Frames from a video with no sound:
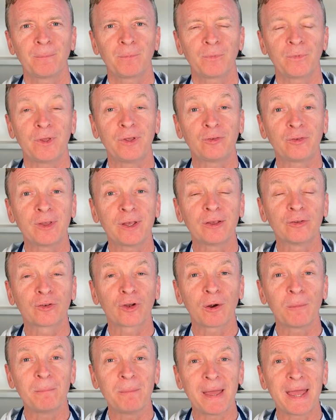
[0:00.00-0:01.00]
these things
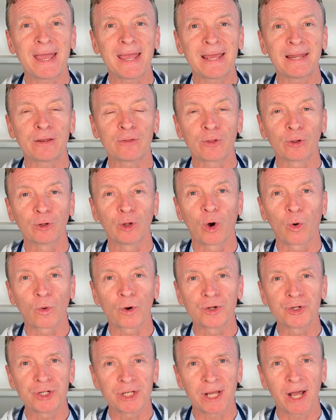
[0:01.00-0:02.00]
are made in the lower
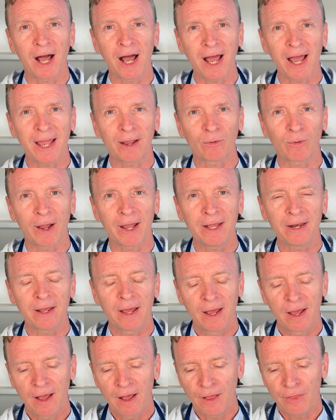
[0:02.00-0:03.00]
GI, right?
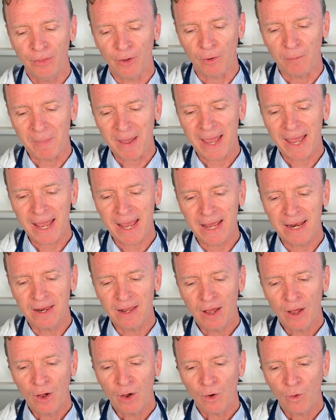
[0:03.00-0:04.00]
They're
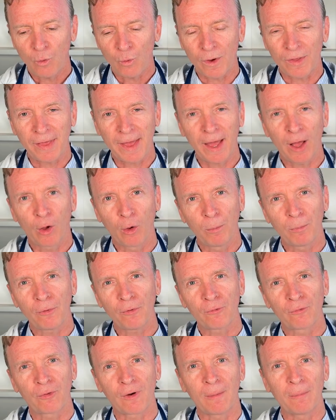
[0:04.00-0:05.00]
made with
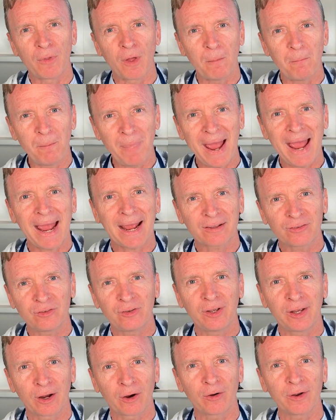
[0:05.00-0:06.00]
help from the
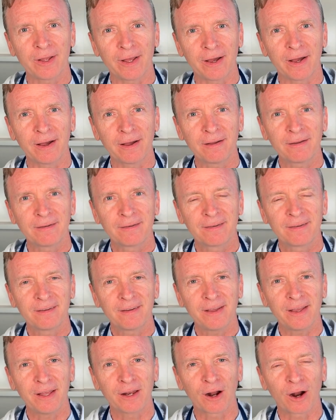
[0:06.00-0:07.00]
bacteria
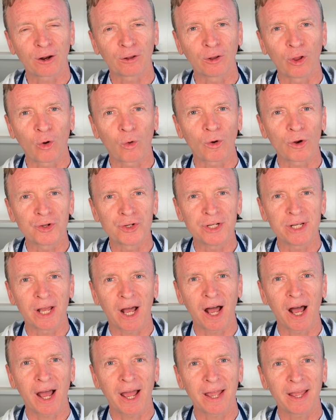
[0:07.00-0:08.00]
in our lower
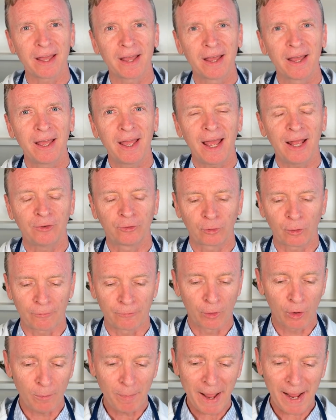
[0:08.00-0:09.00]
GI. And so if
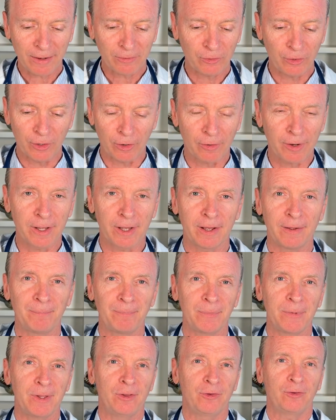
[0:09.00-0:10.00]
your bacteria
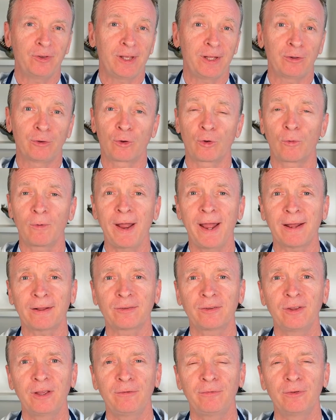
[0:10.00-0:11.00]
is
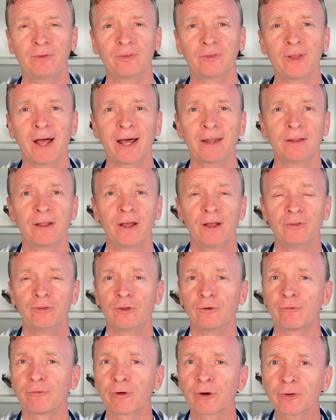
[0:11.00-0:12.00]
incorrect, if it's not
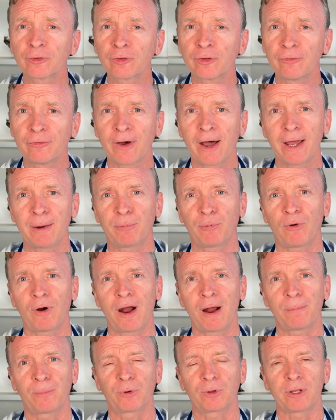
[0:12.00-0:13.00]
diversified
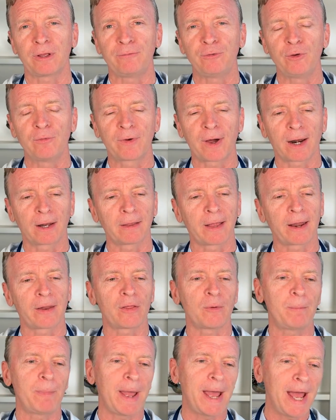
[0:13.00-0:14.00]
properly, if you've got a lot of
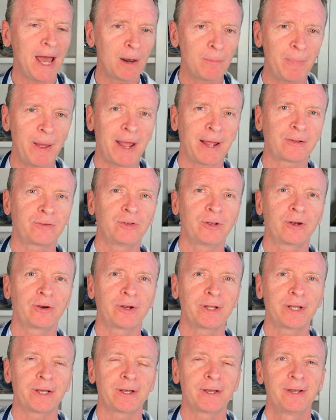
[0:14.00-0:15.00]
the bad
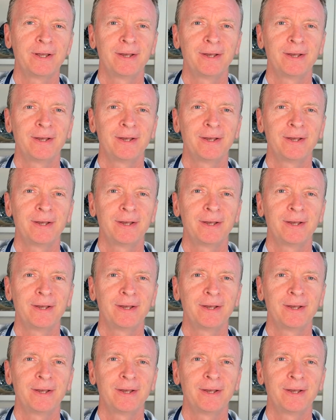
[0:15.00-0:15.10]
bacteria,